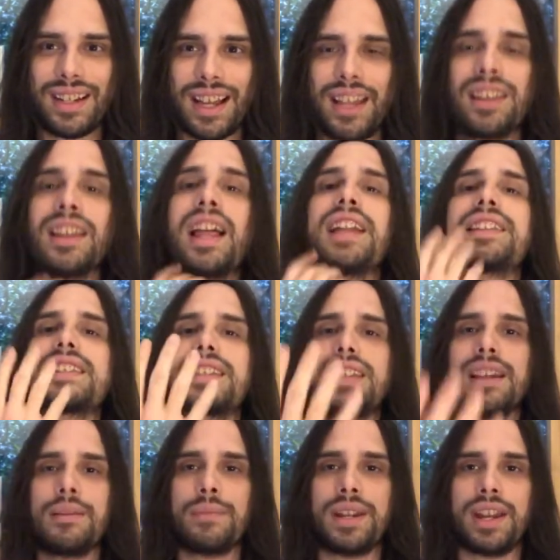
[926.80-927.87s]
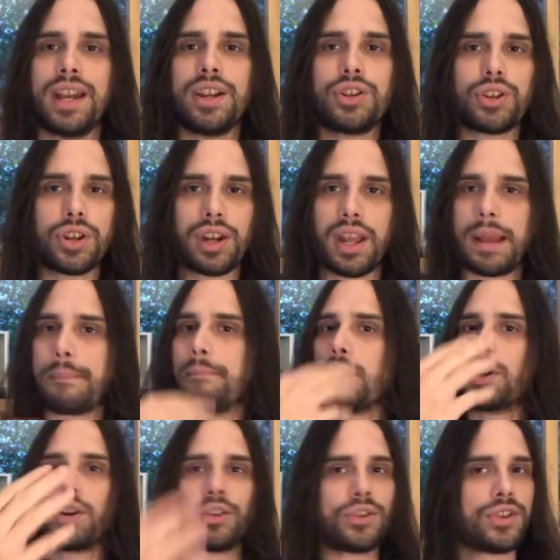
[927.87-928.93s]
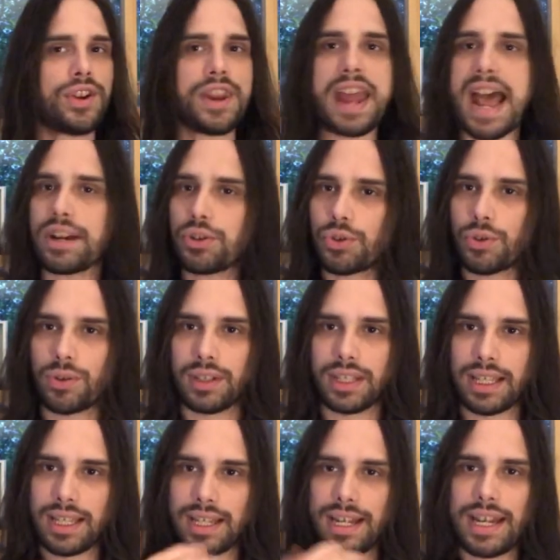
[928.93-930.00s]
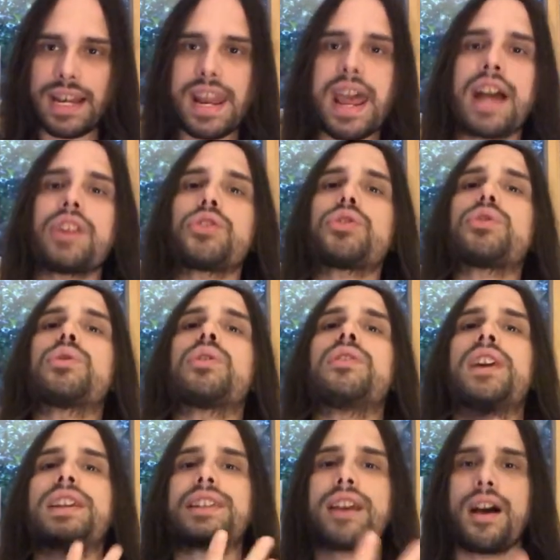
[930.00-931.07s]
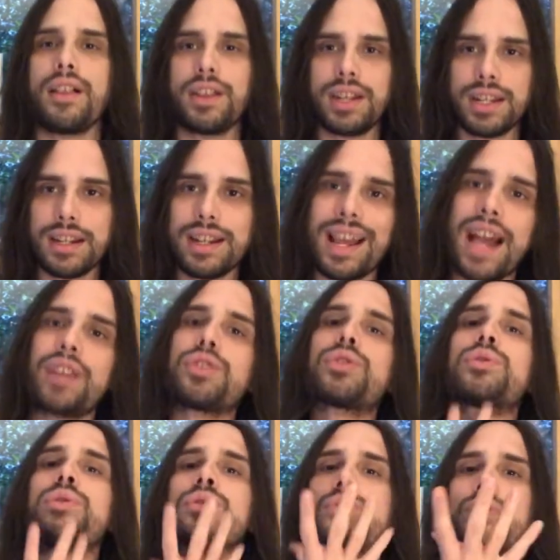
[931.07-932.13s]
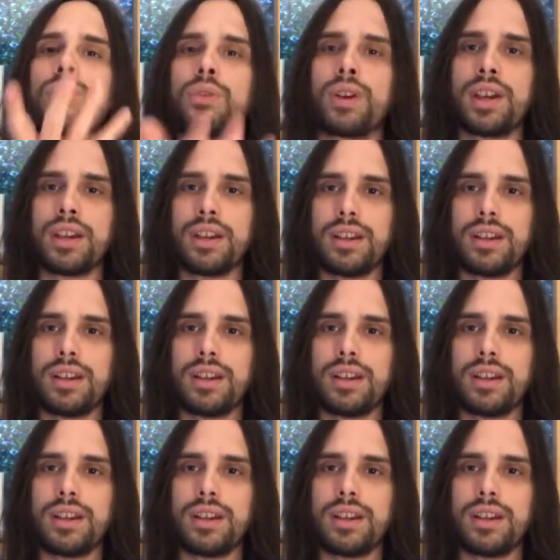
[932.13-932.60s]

and lets the emanation emerge naturally, natural vitality, natural joy,